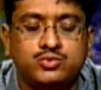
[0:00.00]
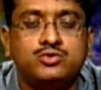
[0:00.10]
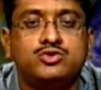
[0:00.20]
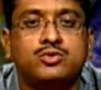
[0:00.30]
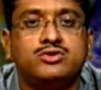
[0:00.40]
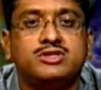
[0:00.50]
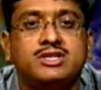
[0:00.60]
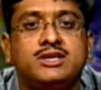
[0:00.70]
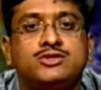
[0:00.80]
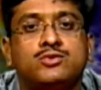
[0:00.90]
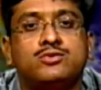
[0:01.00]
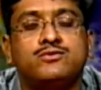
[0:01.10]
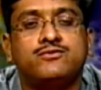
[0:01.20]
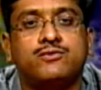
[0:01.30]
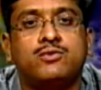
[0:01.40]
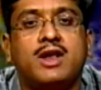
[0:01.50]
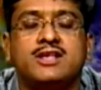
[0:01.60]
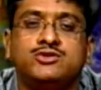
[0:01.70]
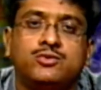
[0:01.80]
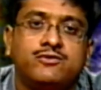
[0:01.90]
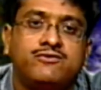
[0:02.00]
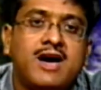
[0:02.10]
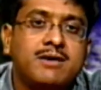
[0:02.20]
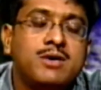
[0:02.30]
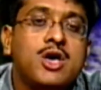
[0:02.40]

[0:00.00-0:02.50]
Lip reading: zone 3, zone 4 and zone 5.